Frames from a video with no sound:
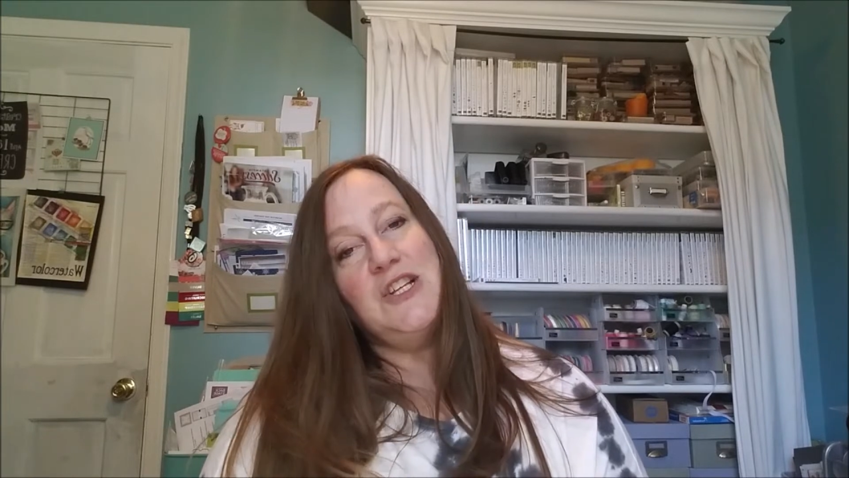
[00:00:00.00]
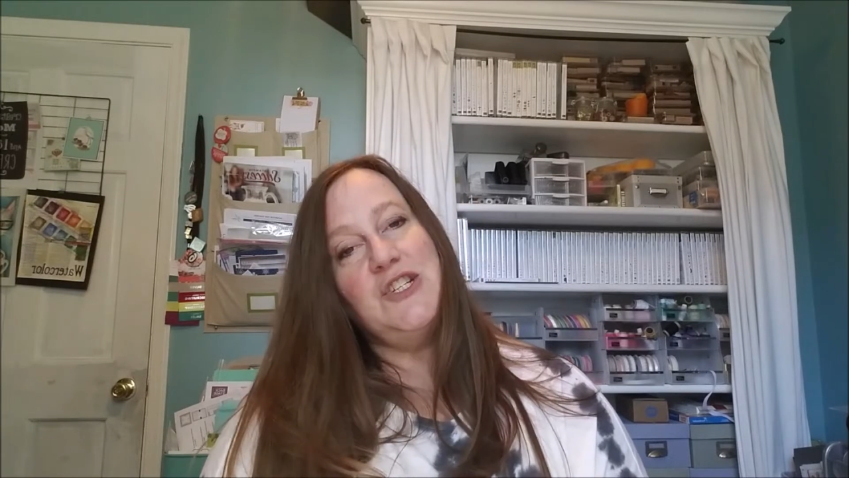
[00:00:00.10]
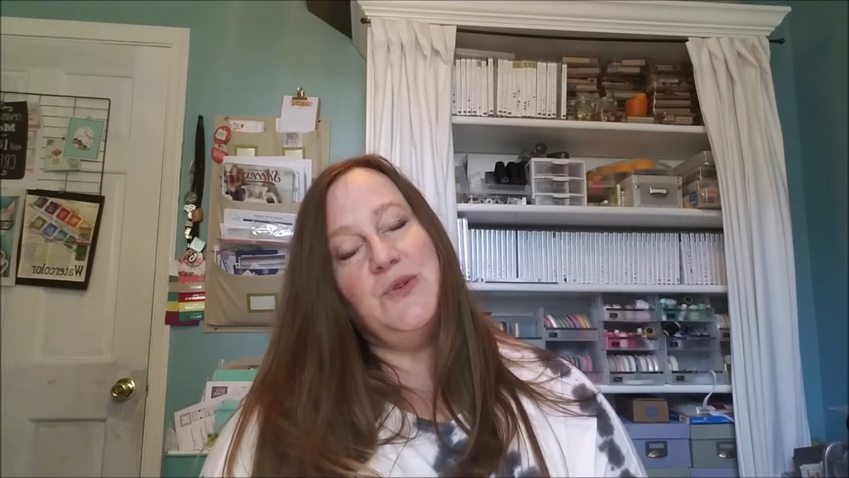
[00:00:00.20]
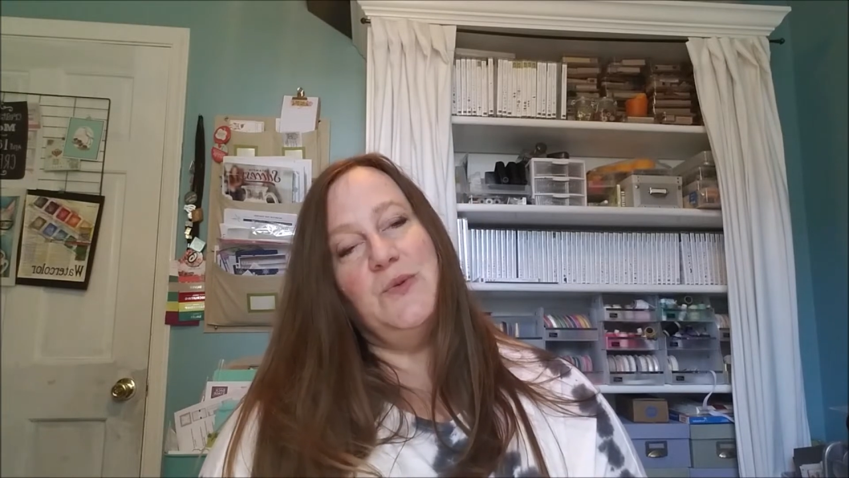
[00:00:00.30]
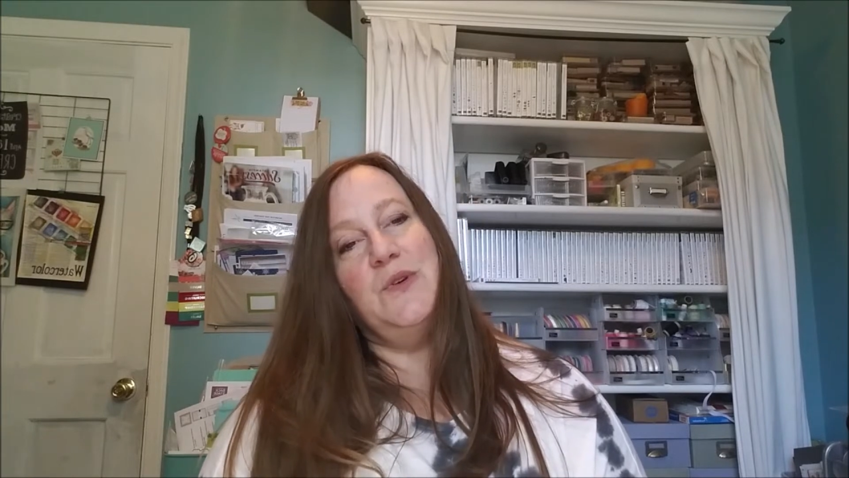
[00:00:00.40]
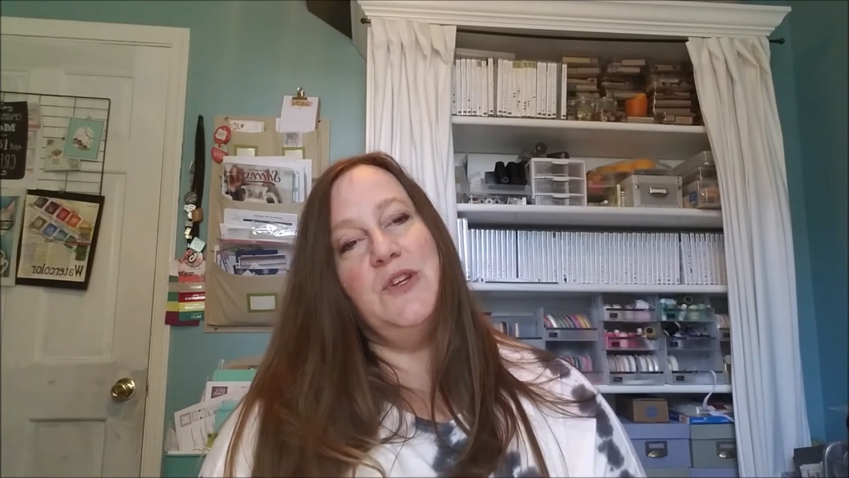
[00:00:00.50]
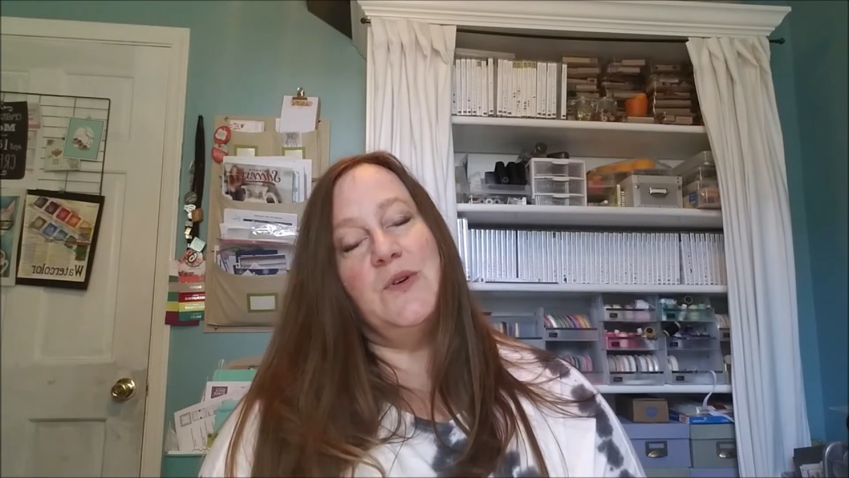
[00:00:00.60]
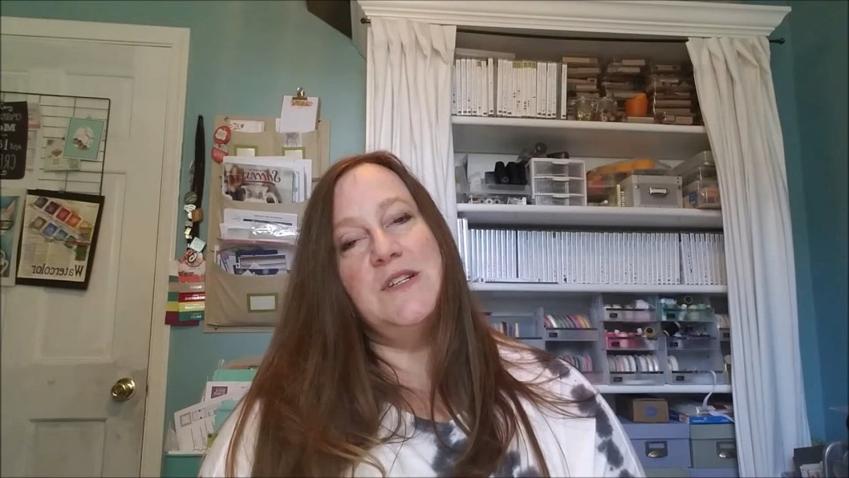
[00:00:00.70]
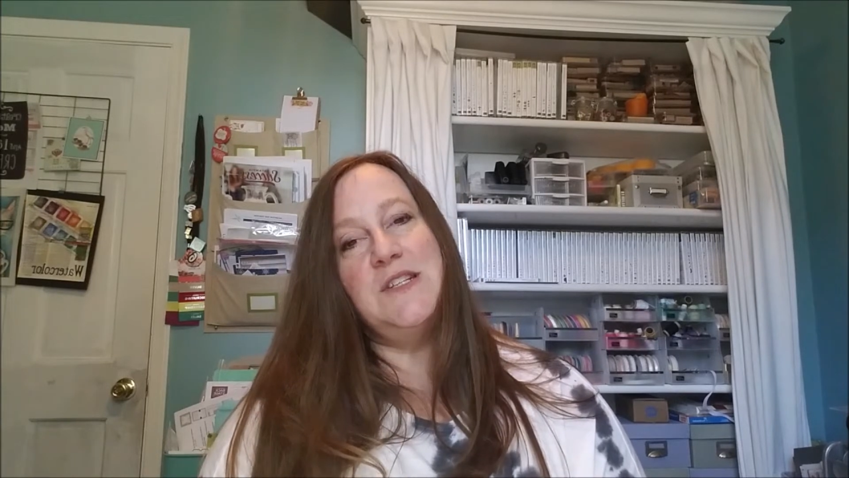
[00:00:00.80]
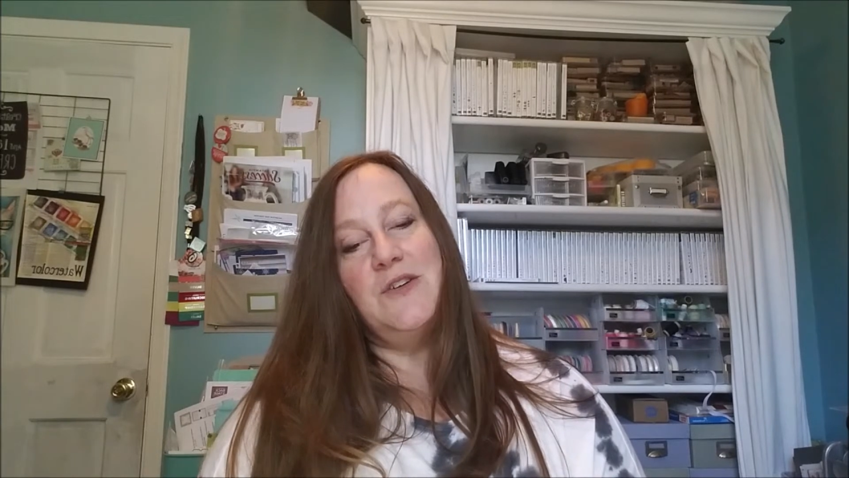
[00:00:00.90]
to
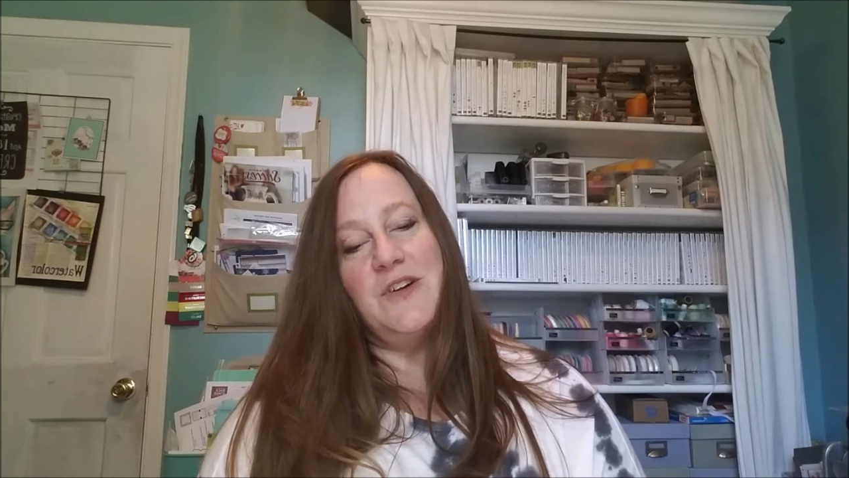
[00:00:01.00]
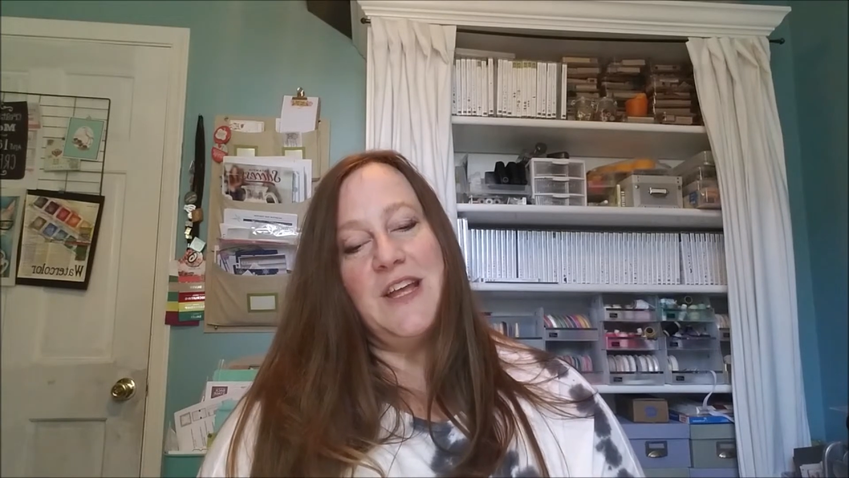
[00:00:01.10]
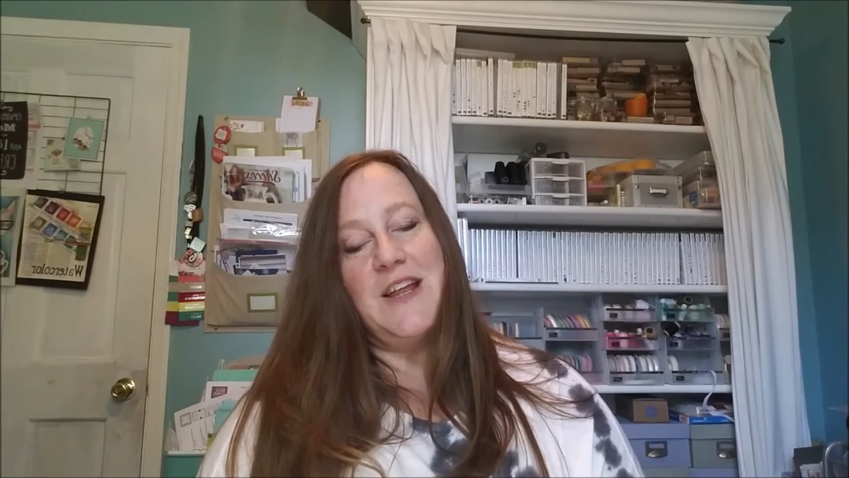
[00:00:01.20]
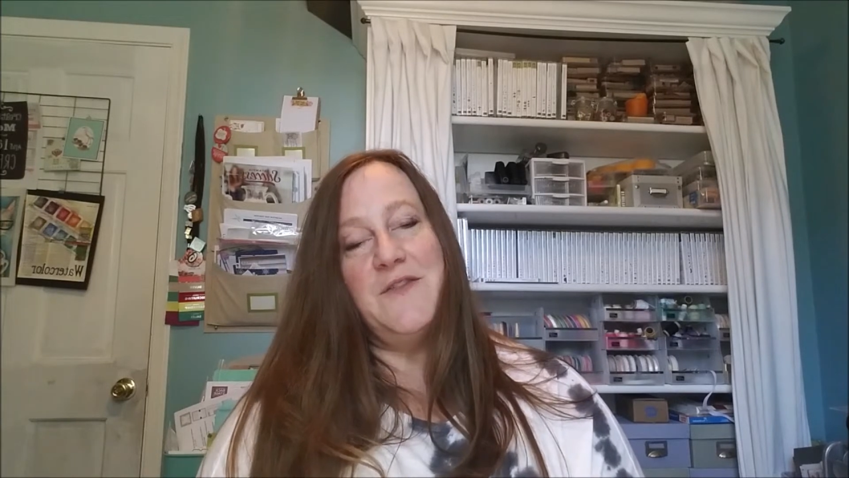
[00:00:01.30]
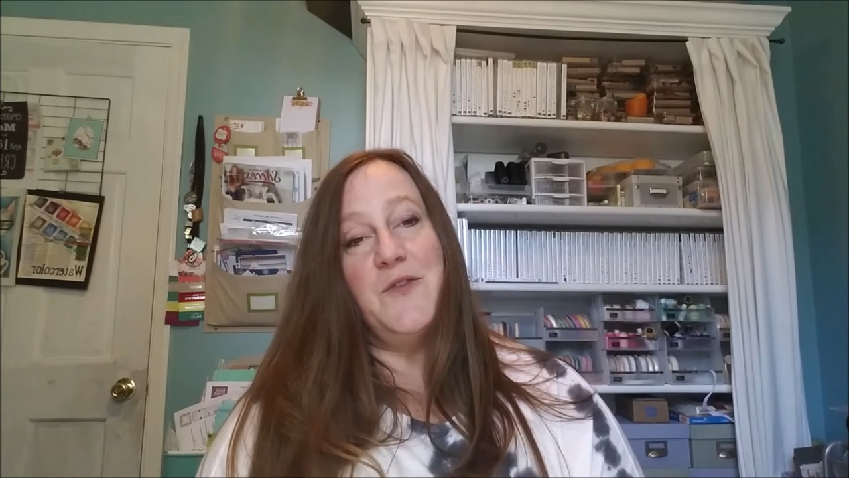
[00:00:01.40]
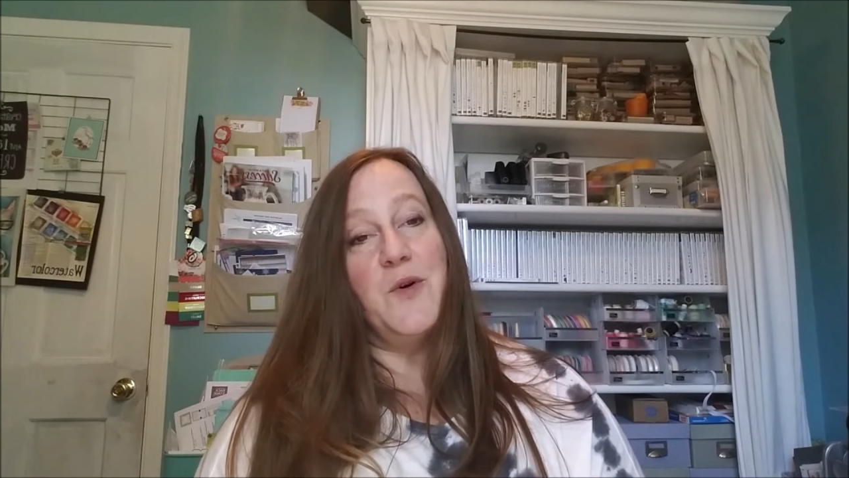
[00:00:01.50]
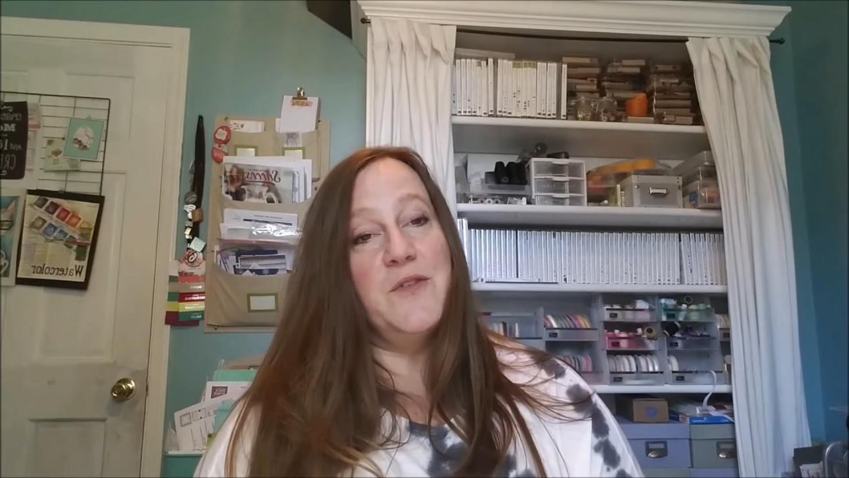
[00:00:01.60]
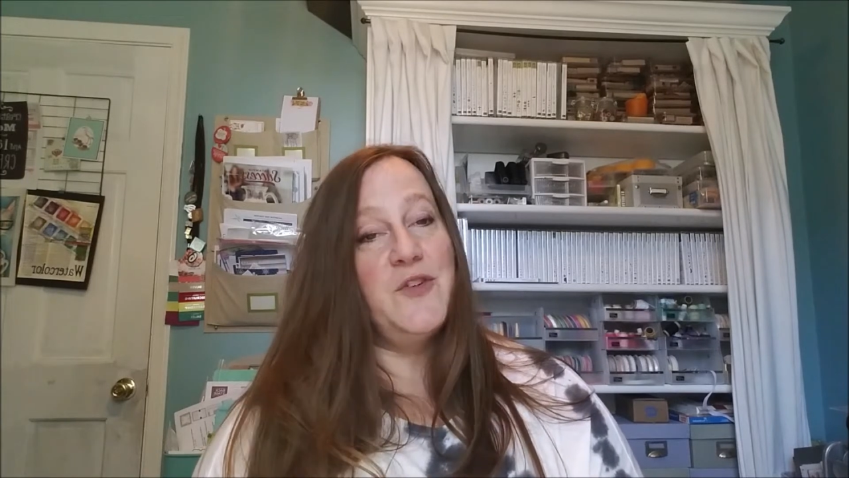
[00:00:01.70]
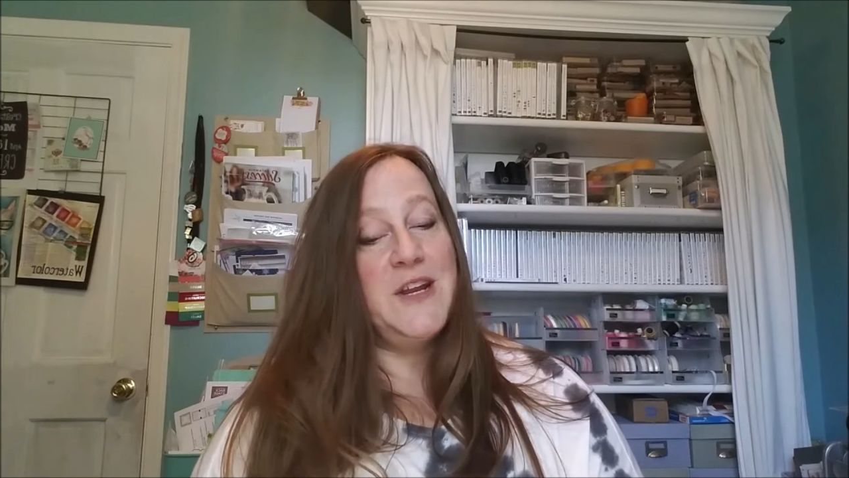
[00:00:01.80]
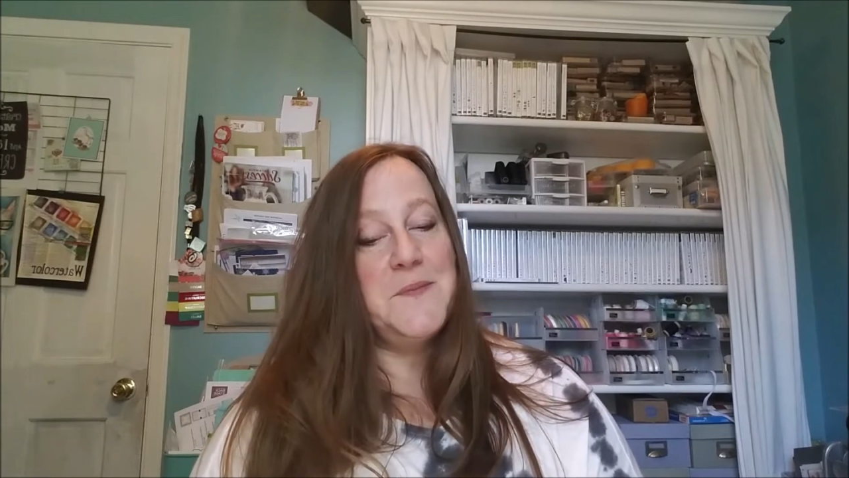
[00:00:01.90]
your starter kit for
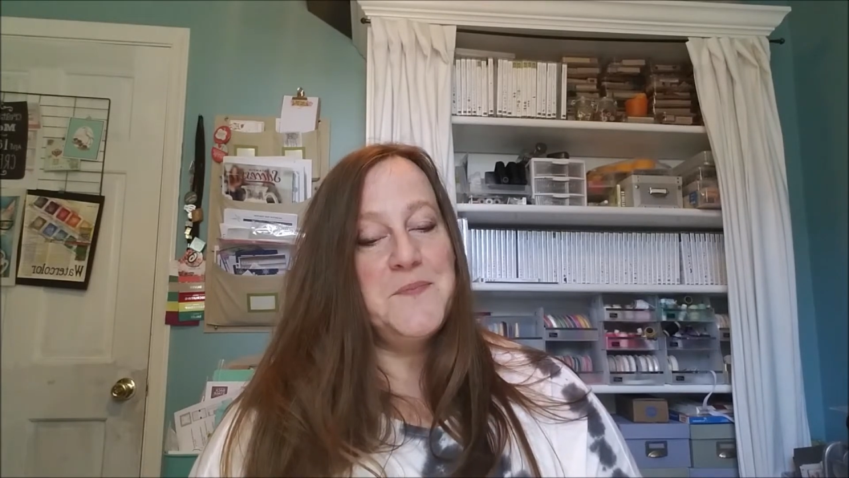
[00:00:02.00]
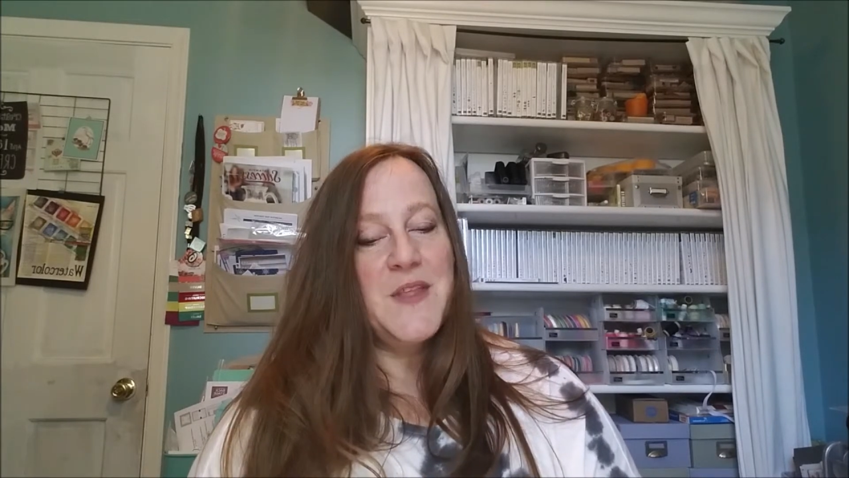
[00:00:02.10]
free.